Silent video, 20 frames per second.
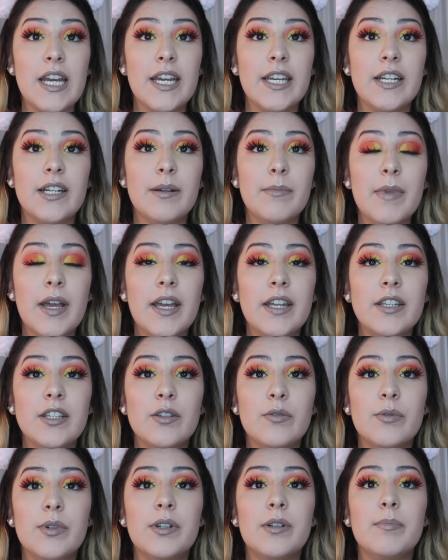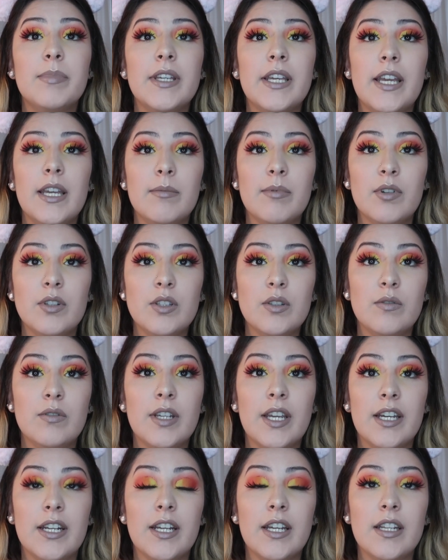item and you will be able to
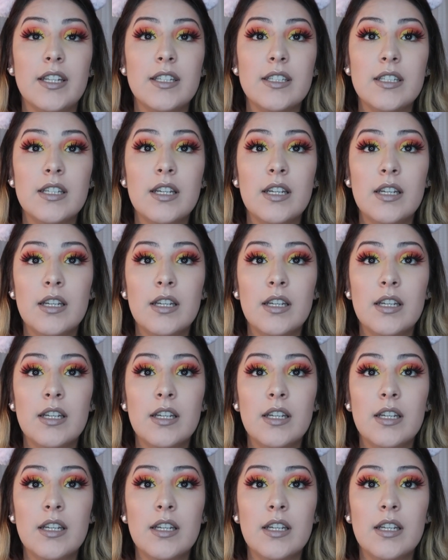get it